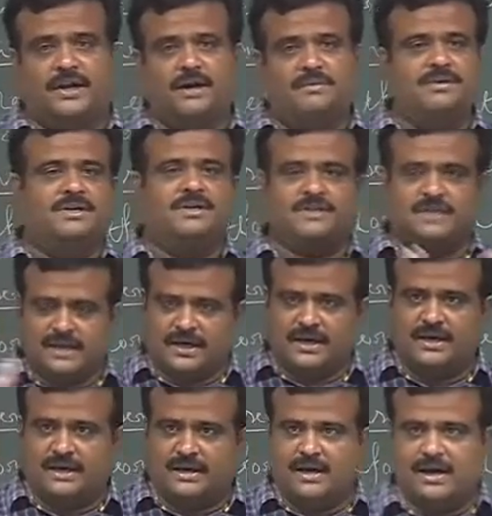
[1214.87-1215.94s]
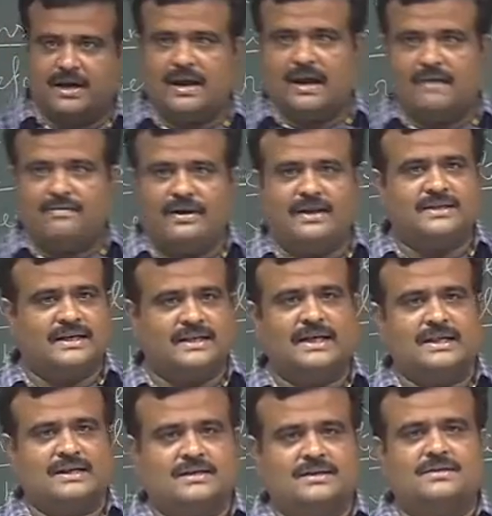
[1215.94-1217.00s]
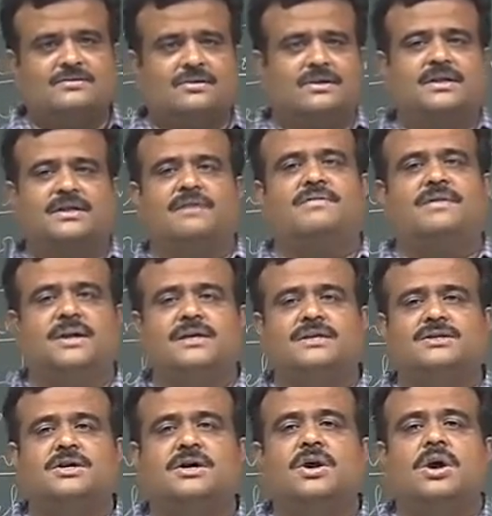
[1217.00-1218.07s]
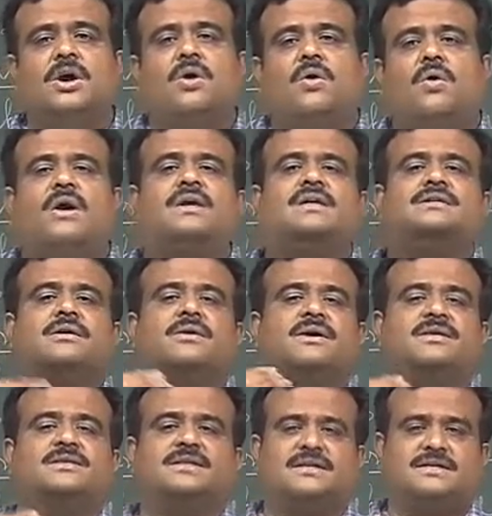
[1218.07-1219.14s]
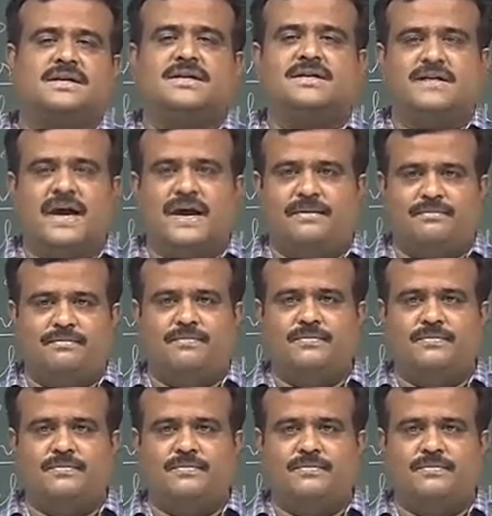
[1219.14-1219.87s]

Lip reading: I mean, it's a average analysis on an average. What is our insertion time?